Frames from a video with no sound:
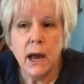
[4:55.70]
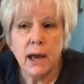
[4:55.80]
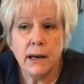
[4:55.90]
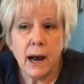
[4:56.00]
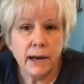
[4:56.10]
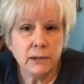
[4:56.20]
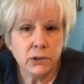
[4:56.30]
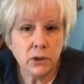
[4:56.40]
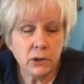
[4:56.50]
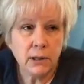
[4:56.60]
And I
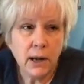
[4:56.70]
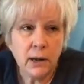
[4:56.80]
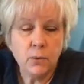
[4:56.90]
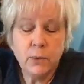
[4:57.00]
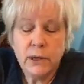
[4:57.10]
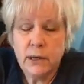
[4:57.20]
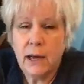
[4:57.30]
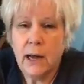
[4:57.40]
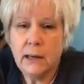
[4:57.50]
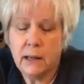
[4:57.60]
started that. We
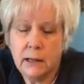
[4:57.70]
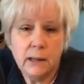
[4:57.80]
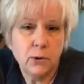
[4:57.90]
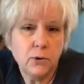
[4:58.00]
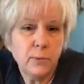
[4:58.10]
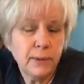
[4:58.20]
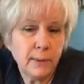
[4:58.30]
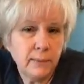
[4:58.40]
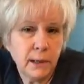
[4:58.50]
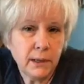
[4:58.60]
had a little group that
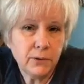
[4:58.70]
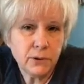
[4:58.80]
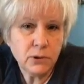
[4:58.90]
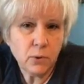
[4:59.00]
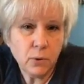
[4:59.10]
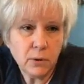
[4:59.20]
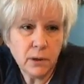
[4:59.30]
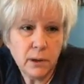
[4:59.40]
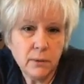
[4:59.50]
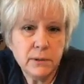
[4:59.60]
met at the store.
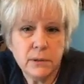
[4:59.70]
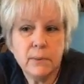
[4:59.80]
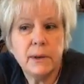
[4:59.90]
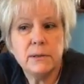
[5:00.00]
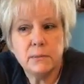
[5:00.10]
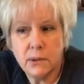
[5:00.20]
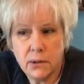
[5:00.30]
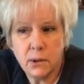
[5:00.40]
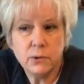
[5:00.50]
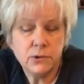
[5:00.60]
It was in the basement of the
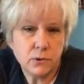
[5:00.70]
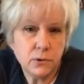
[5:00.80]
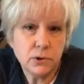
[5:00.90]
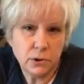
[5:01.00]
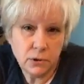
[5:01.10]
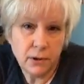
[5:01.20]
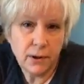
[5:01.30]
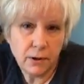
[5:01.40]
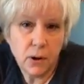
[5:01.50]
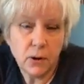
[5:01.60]
old store, so you know how
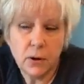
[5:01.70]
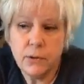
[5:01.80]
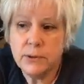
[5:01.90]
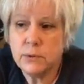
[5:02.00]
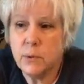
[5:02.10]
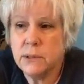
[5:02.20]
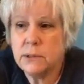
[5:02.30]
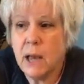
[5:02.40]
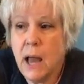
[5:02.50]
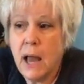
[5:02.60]
long ago this was.
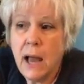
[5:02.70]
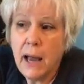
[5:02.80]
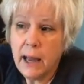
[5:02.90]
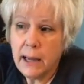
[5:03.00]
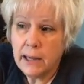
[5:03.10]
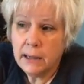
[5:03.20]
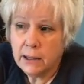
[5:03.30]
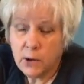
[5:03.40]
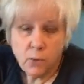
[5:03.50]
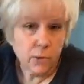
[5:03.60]
And
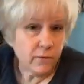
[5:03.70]
there weren't